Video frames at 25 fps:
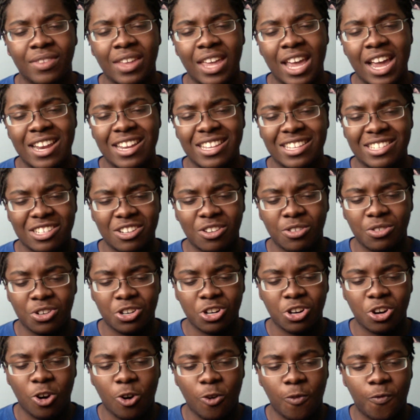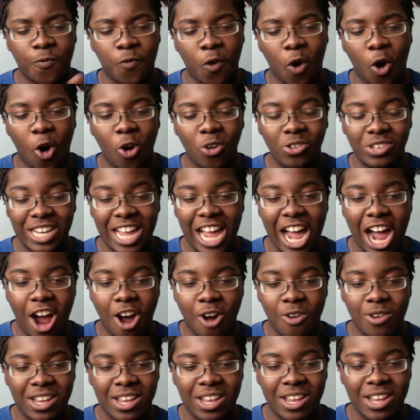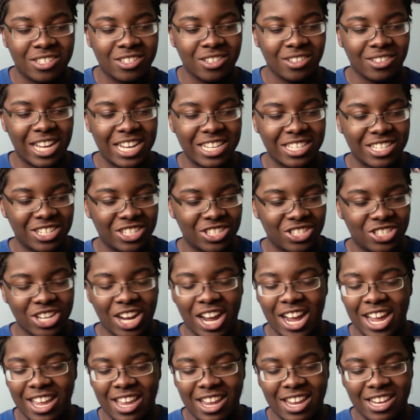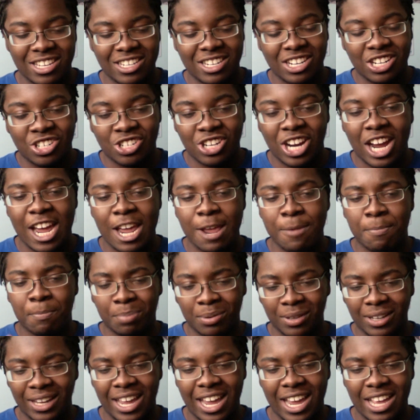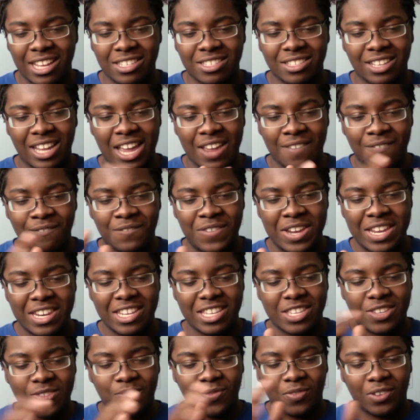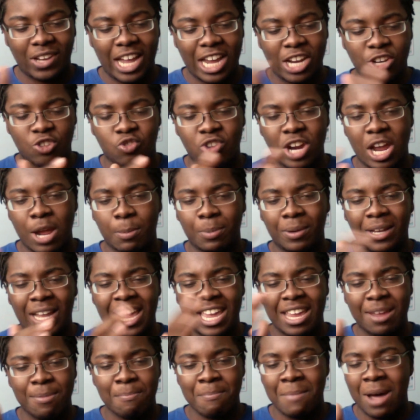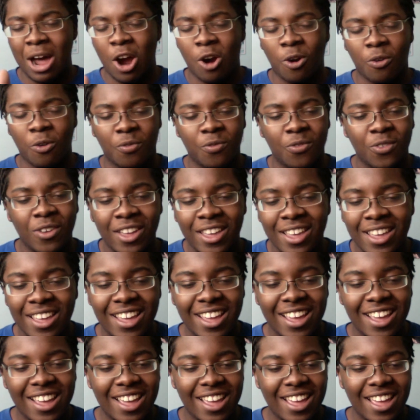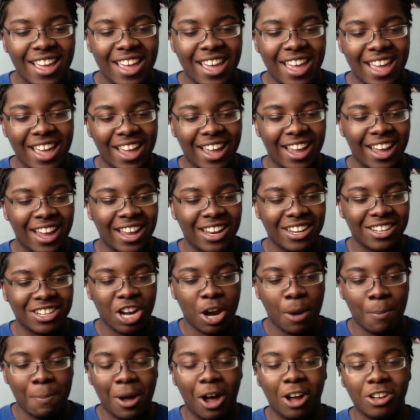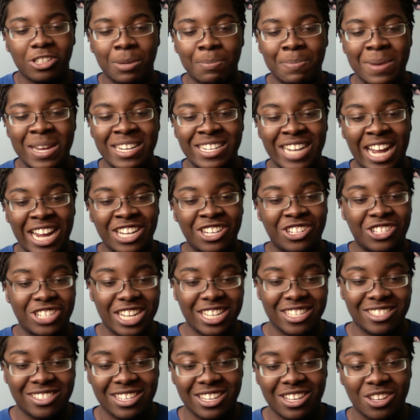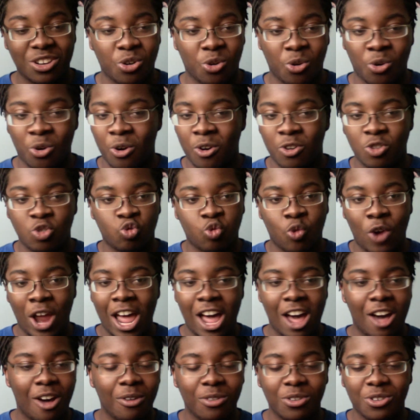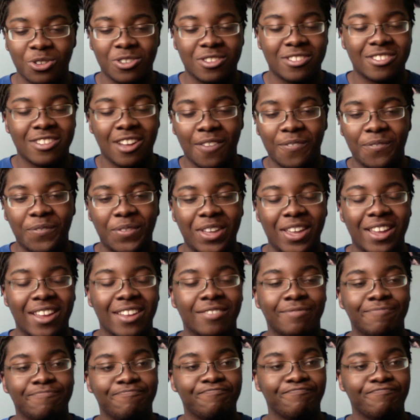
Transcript: this little girl fall down into the giant plant's like Venus flytrap like mouth, and they're about to be digested or drowned or something.